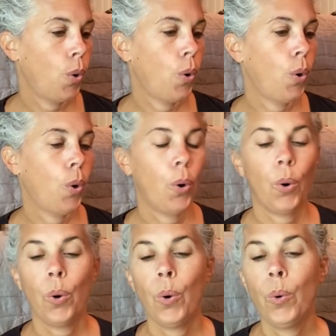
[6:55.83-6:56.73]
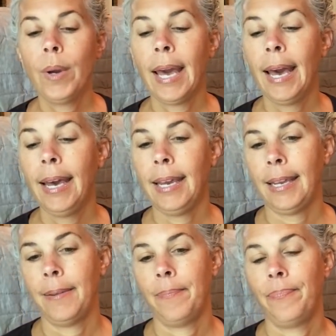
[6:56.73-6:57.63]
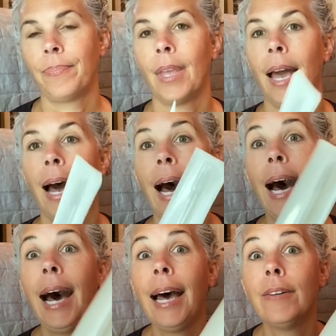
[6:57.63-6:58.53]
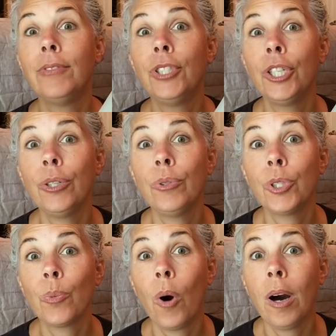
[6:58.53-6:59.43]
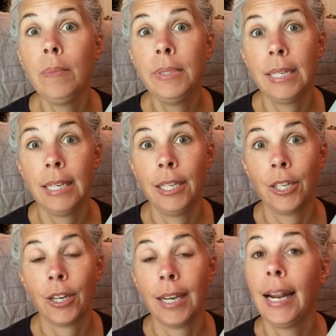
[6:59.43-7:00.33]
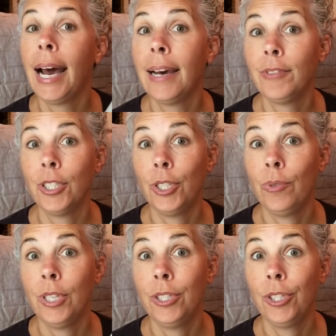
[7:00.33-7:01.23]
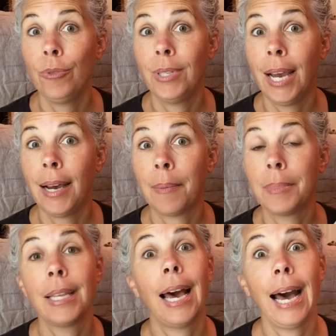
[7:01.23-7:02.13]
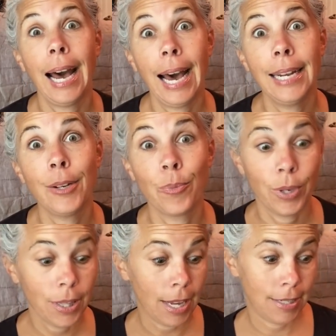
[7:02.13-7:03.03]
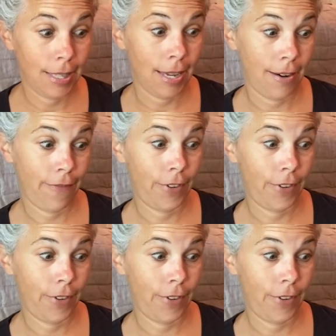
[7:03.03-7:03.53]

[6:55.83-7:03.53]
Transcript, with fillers: Okay, I have two swabs in here, and I have to do this two times. I didn't realize that at